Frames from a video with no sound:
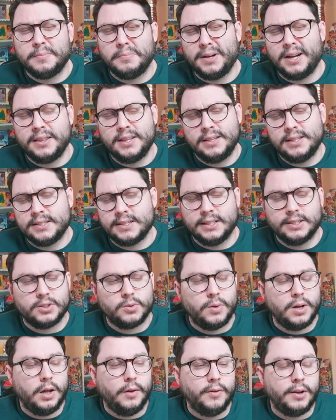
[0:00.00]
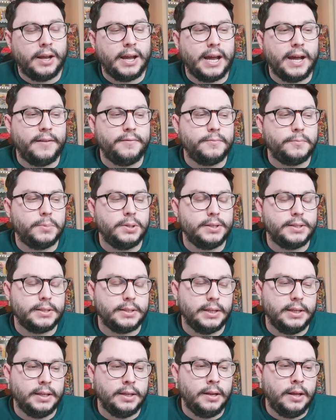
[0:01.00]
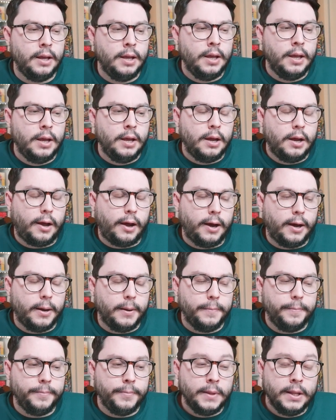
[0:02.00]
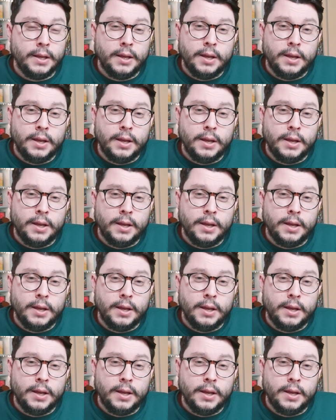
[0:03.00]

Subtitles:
but I think that's like 12.5%.